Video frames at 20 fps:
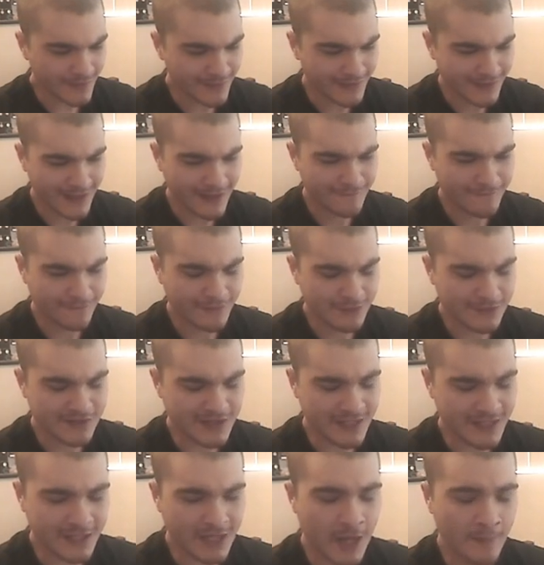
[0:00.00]
if there's
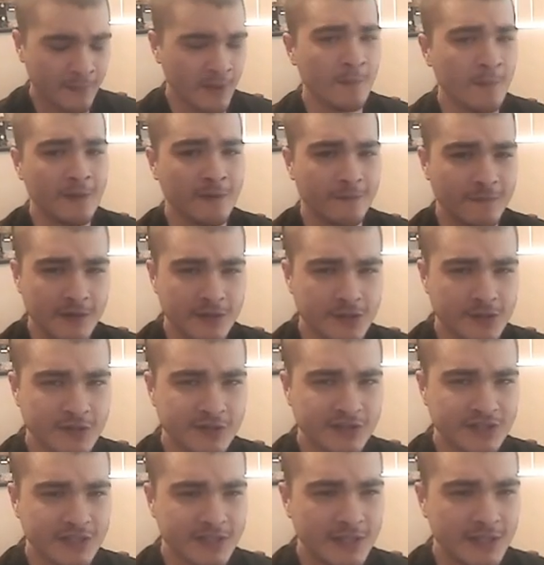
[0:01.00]
any upcoming
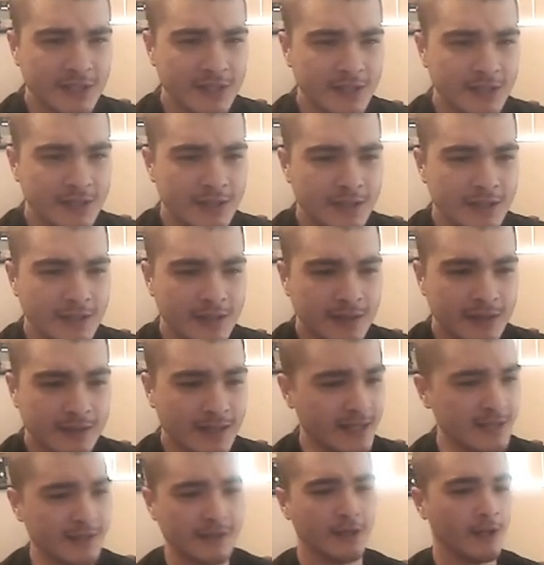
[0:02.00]
features,
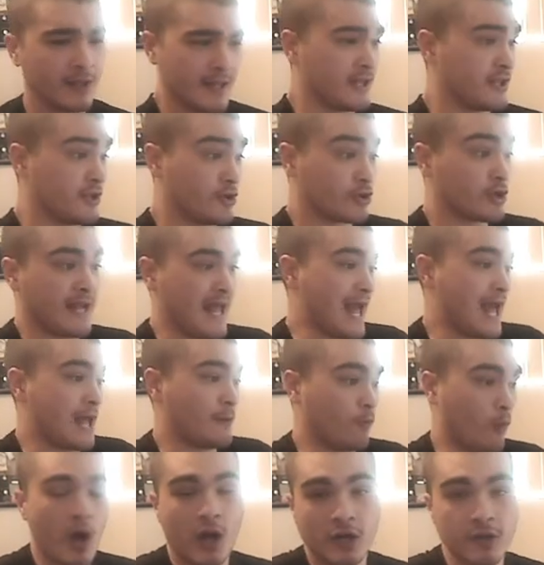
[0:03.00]
like you're gonna
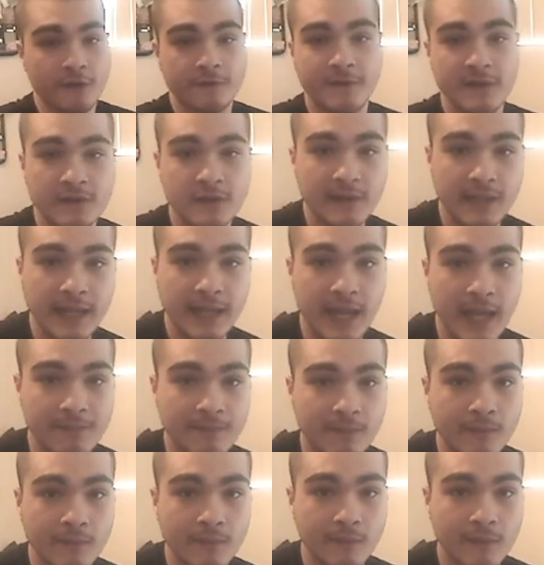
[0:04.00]
add walker feet to the
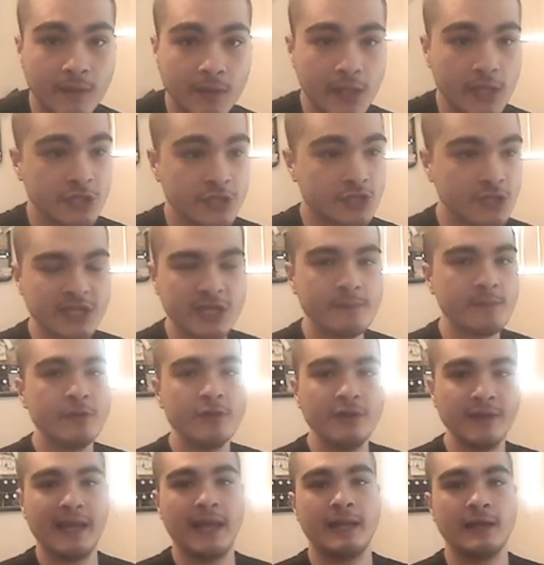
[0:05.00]
game, just
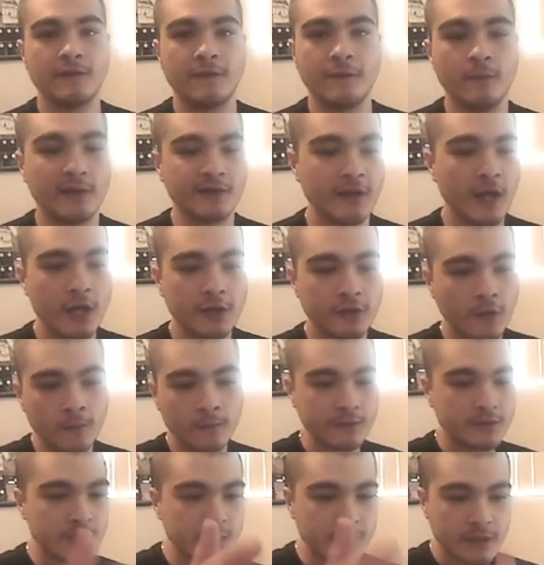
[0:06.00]
communicate it to us.
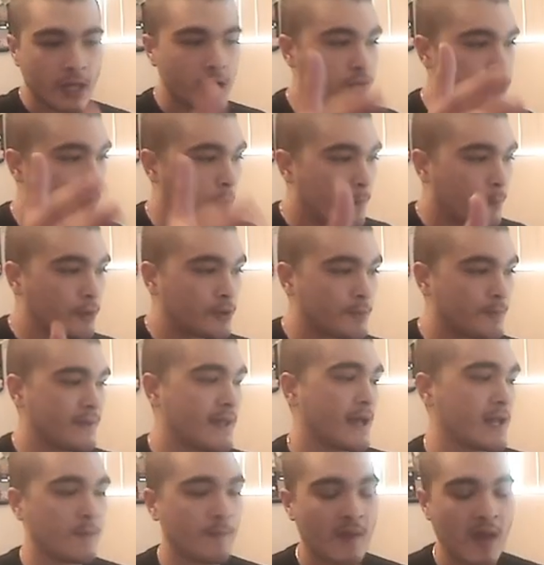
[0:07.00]
Don't put it
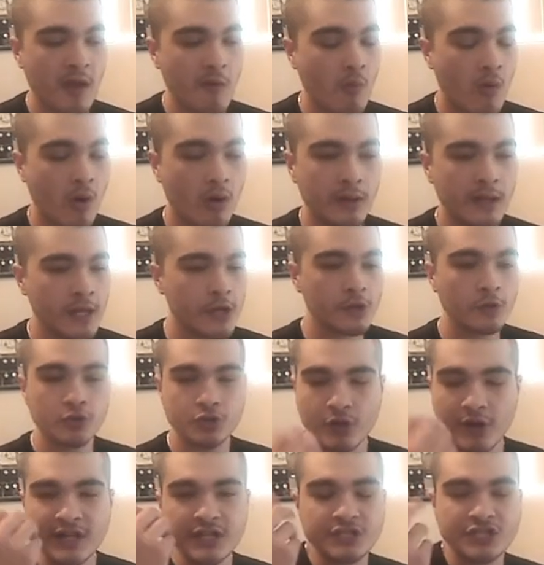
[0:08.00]
behind a paywall. Don't
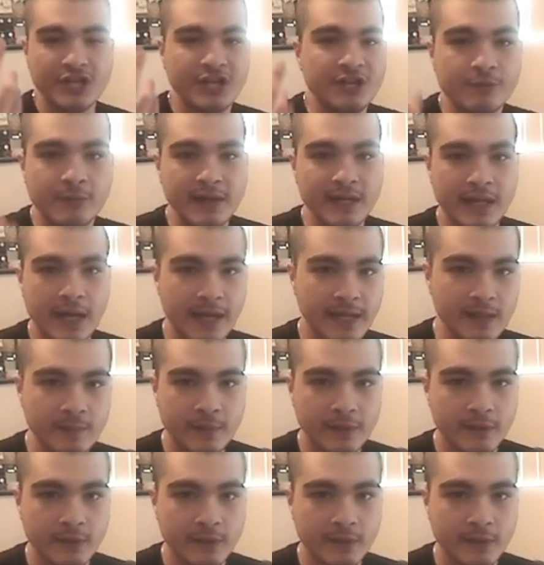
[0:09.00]
try to generate hype.